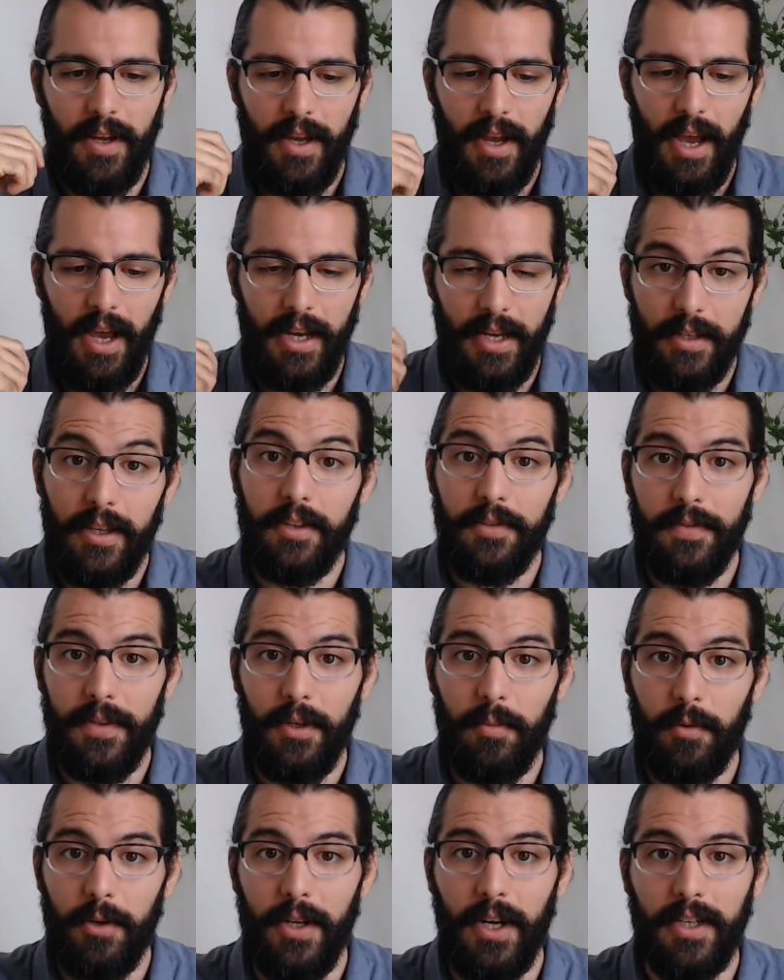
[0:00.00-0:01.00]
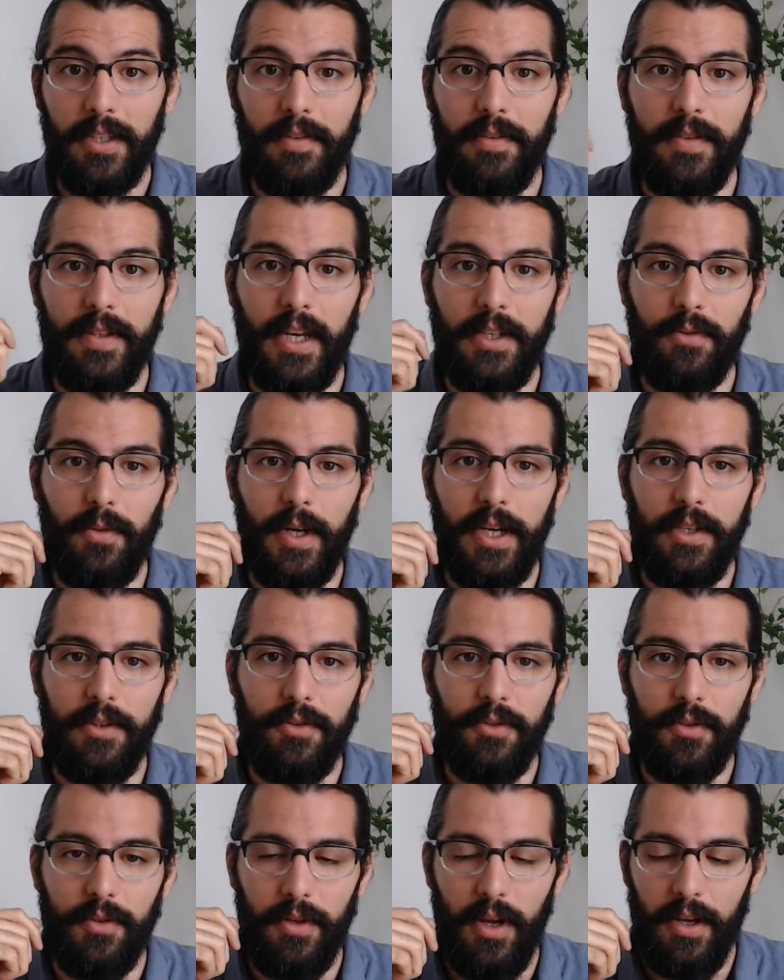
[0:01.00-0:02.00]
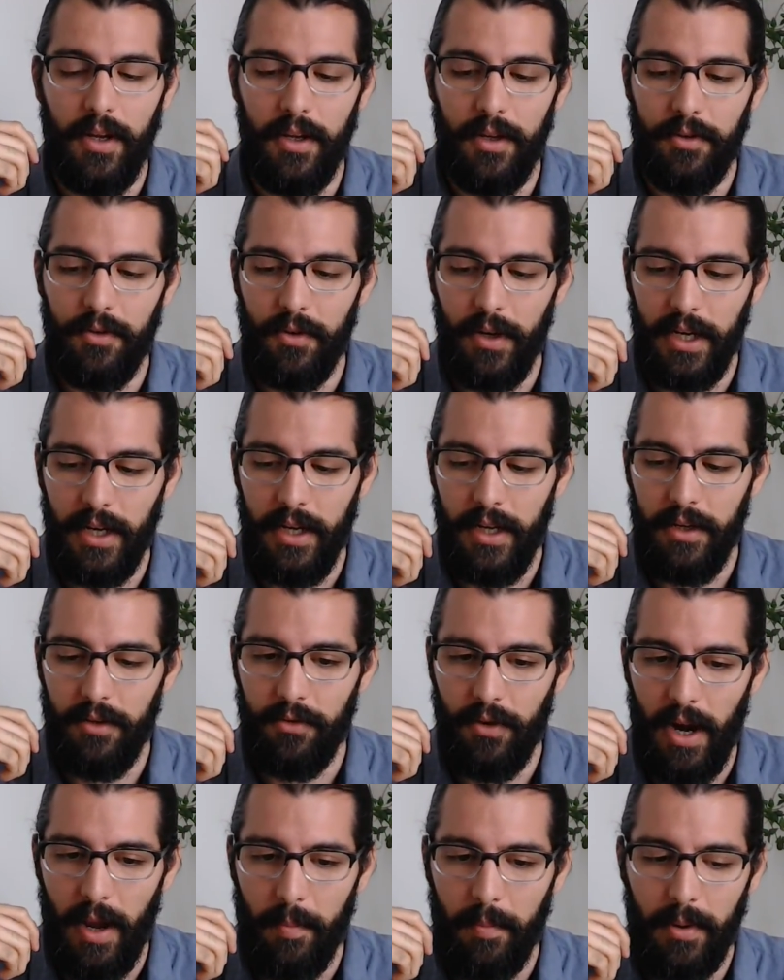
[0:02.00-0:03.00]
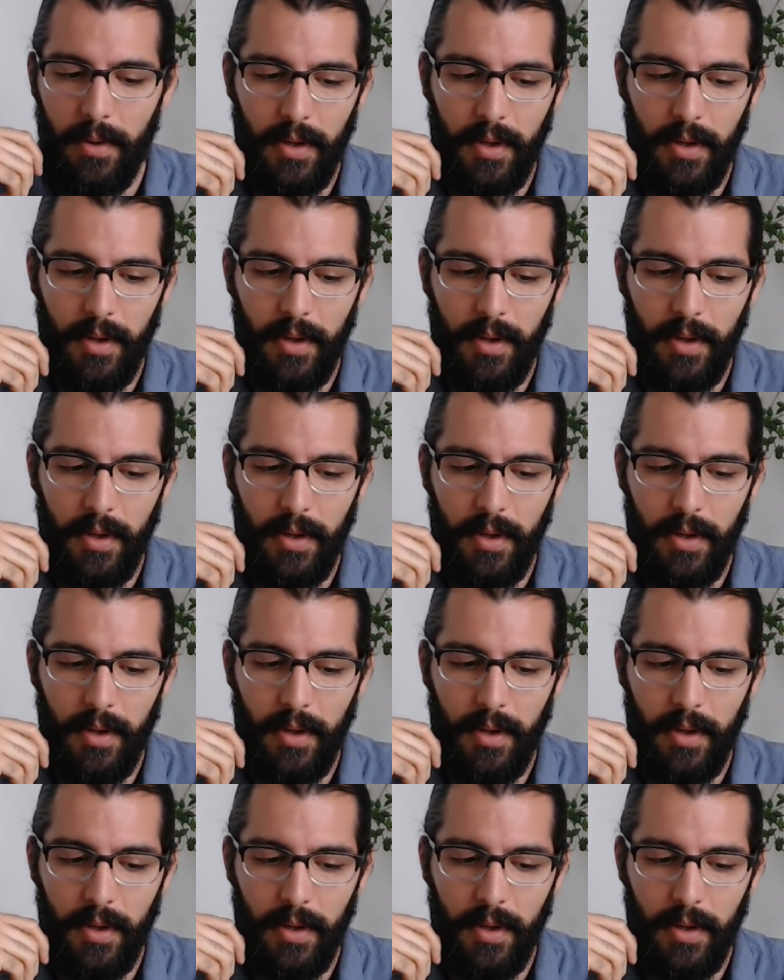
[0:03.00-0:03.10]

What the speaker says: And it does feel productive, and that's why it's a tricky trap.